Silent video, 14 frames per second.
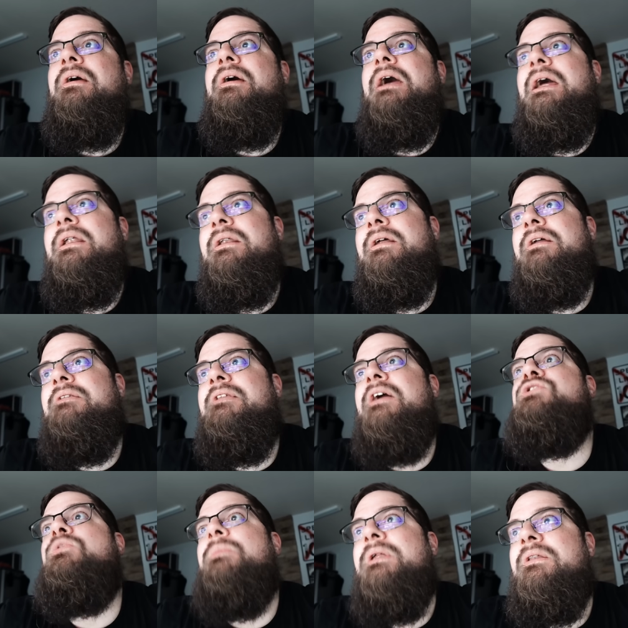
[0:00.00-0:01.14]
at a
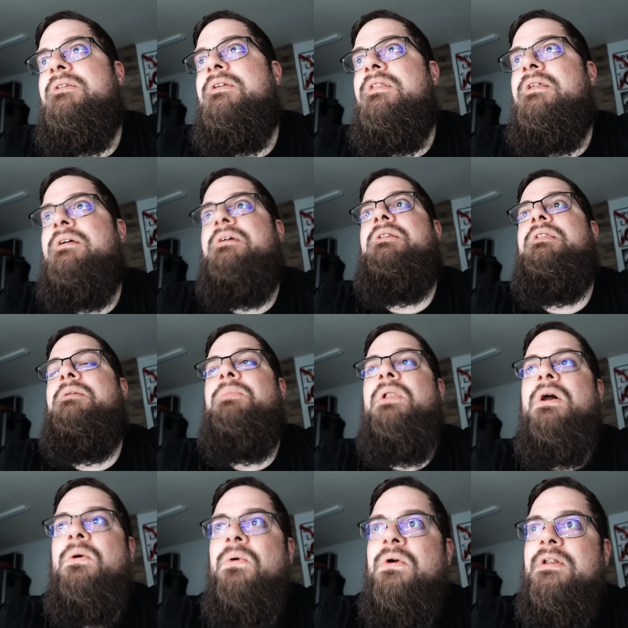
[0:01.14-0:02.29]
detriment to the the
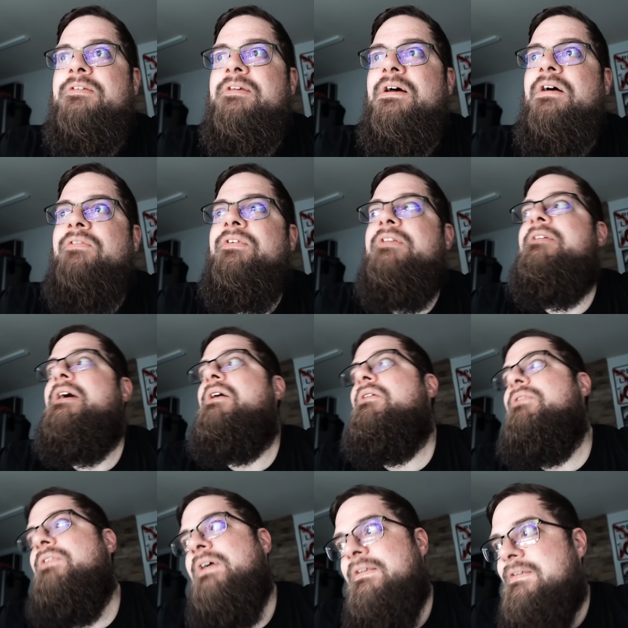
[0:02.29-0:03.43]
blower itself. It
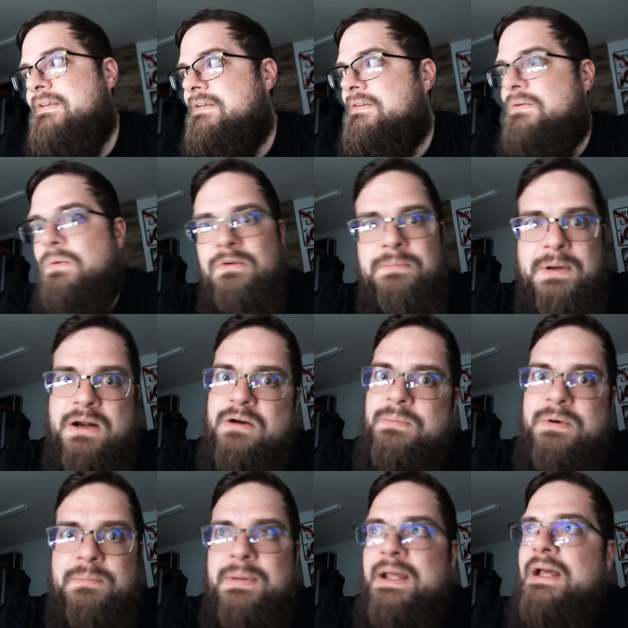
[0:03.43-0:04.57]
sacrifices horsepower
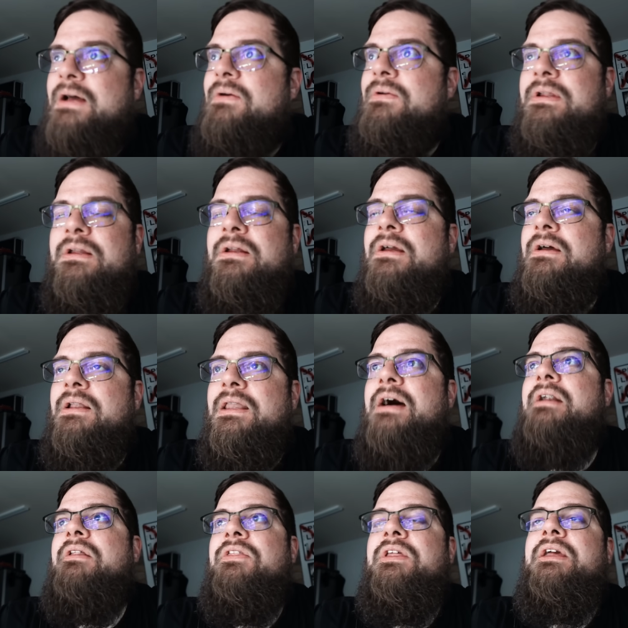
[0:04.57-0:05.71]
per pound, a
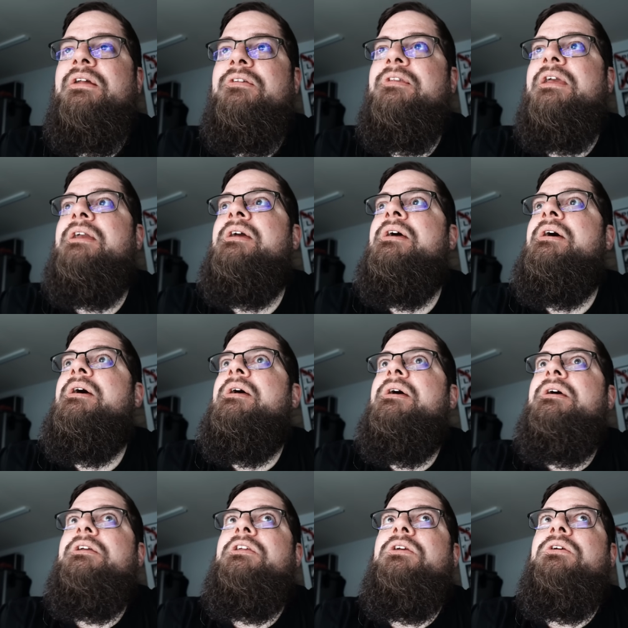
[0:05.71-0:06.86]
lot of things. Like
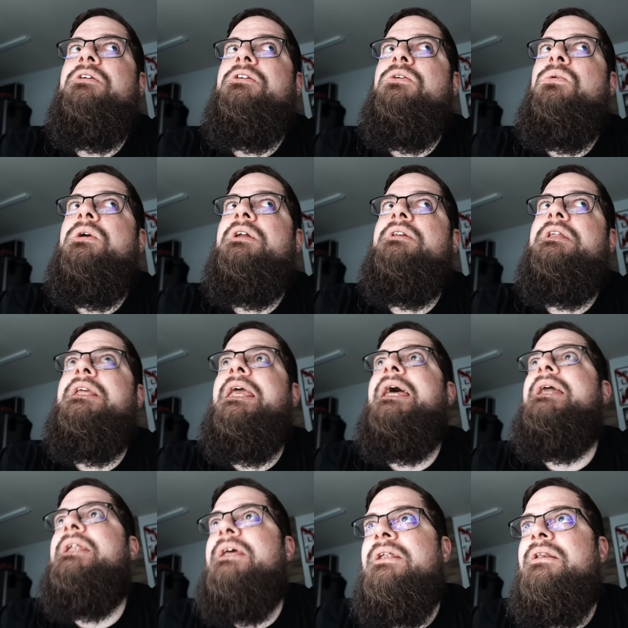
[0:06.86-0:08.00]
you, you can
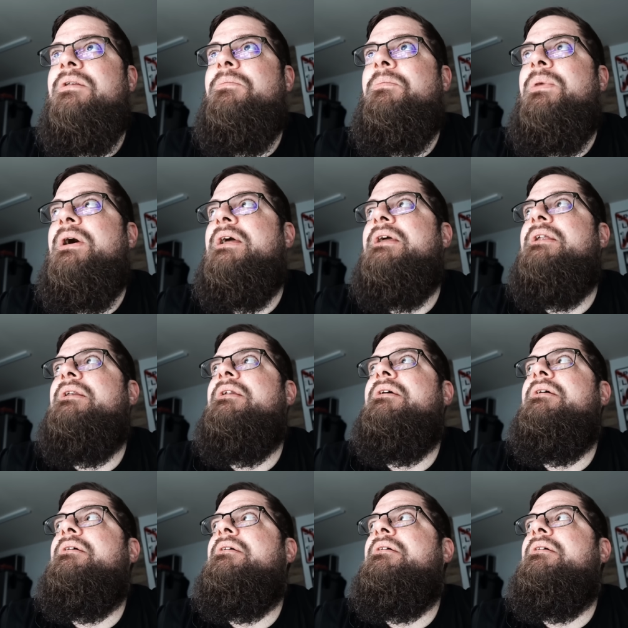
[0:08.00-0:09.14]
get it, but
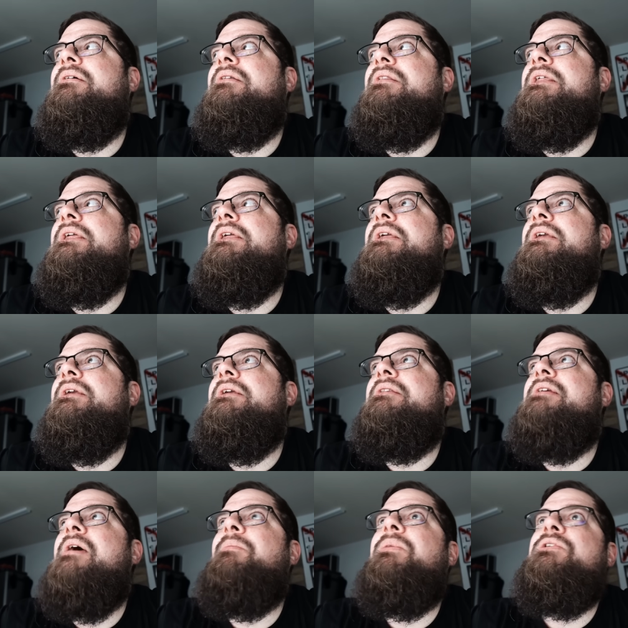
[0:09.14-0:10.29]
the
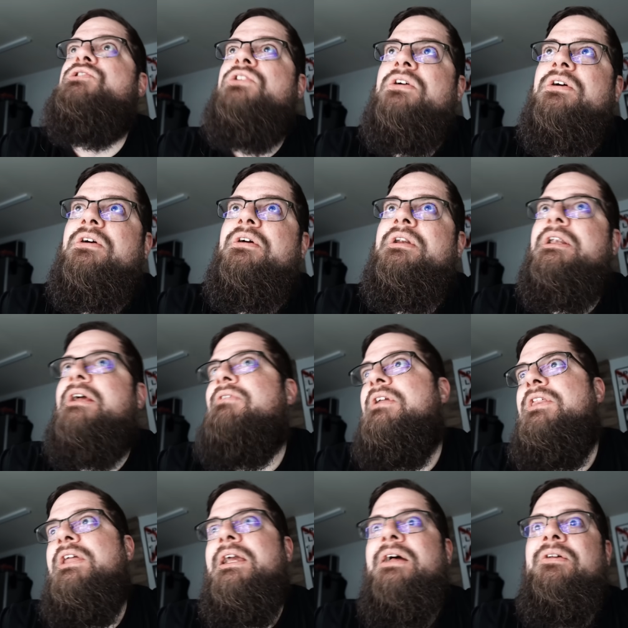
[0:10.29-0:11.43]
temperature and
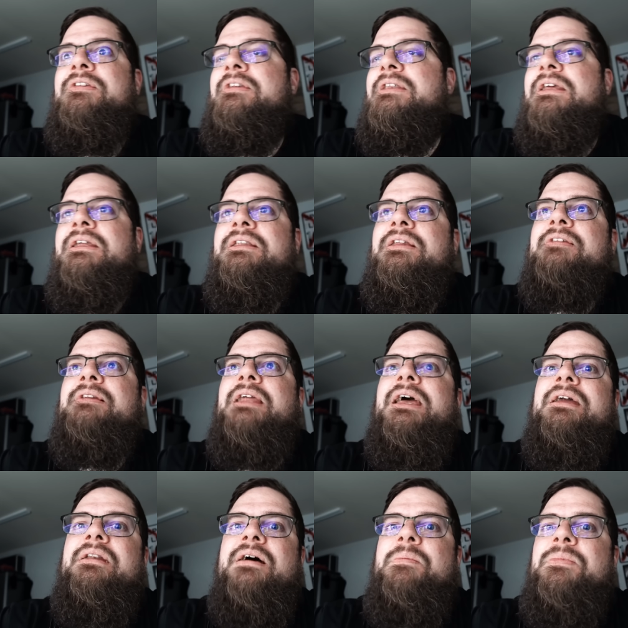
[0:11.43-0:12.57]
everything else it, it doesn't
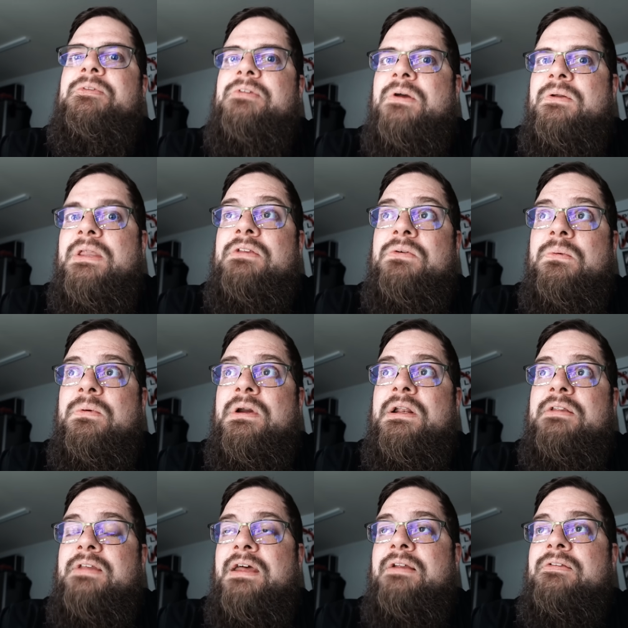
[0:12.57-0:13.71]
add up. So that's what we're going
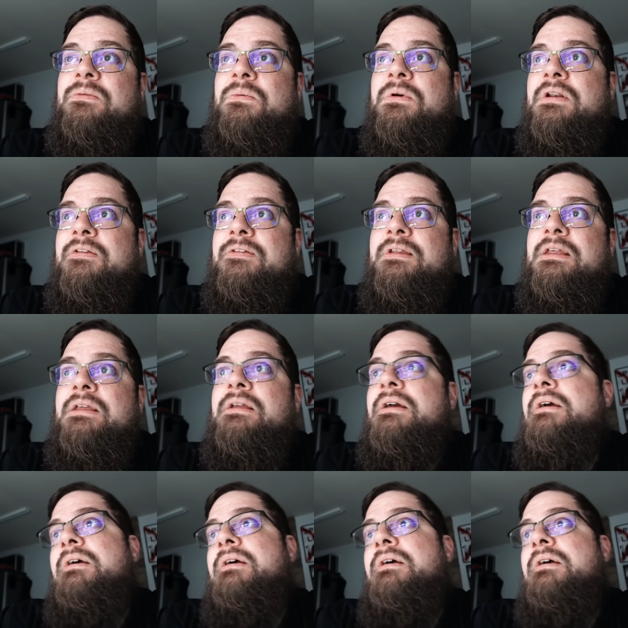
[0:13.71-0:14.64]
to test. We're going to see.